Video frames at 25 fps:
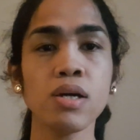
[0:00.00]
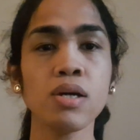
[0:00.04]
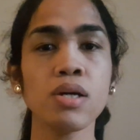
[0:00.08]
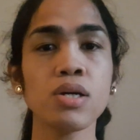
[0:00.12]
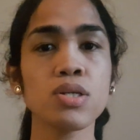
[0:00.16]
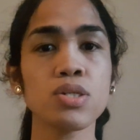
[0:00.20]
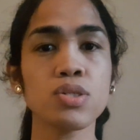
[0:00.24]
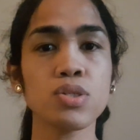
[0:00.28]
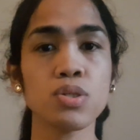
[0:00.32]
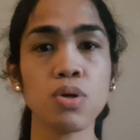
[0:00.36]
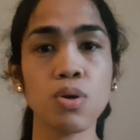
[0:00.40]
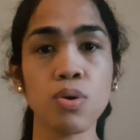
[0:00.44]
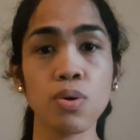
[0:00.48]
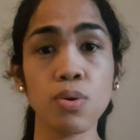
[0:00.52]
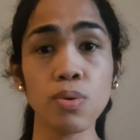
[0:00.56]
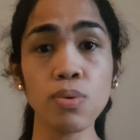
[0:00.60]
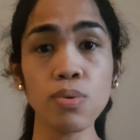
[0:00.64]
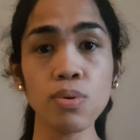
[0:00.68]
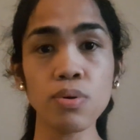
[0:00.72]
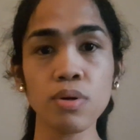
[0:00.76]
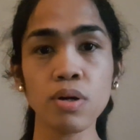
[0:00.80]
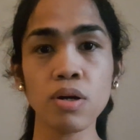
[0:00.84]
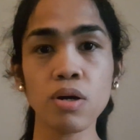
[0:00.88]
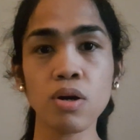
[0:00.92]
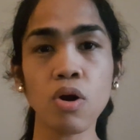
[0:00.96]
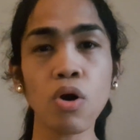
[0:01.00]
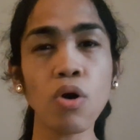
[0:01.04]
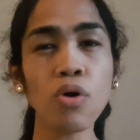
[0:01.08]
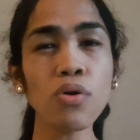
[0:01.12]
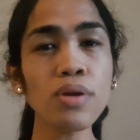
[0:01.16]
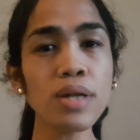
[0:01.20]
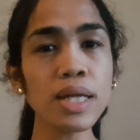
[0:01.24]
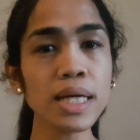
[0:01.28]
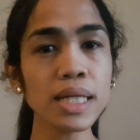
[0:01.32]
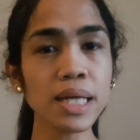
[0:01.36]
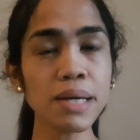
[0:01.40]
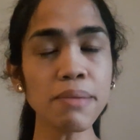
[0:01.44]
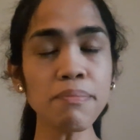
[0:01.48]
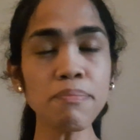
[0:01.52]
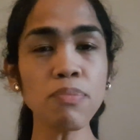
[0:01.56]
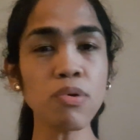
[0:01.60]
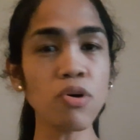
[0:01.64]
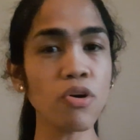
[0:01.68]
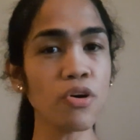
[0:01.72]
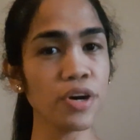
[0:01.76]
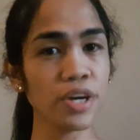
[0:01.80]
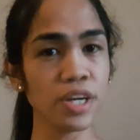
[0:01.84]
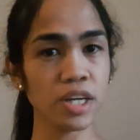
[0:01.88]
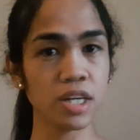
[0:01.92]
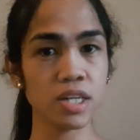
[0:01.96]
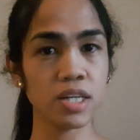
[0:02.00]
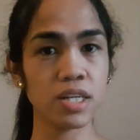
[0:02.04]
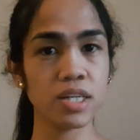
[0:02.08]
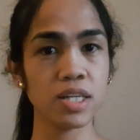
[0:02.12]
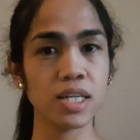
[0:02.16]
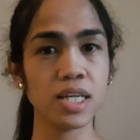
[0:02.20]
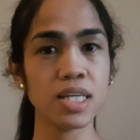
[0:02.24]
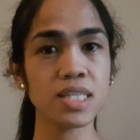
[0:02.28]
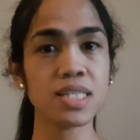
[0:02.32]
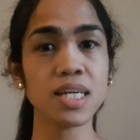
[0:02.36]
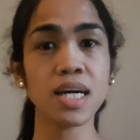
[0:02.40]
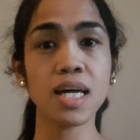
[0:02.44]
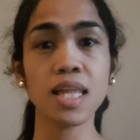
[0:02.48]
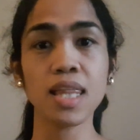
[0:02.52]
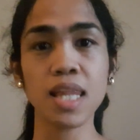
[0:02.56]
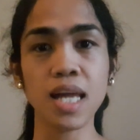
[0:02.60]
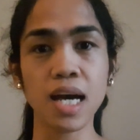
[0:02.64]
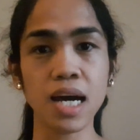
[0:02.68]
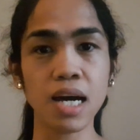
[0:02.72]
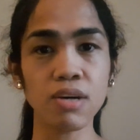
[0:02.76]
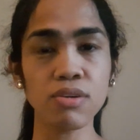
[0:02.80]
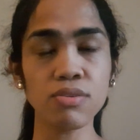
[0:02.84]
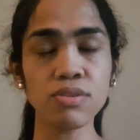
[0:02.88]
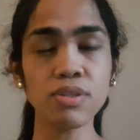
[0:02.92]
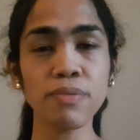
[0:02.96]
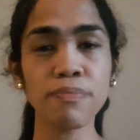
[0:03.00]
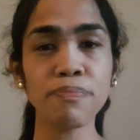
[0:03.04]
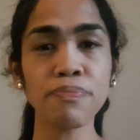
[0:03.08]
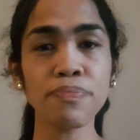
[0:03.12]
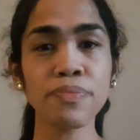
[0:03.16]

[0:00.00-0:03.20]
So only the employer is allowed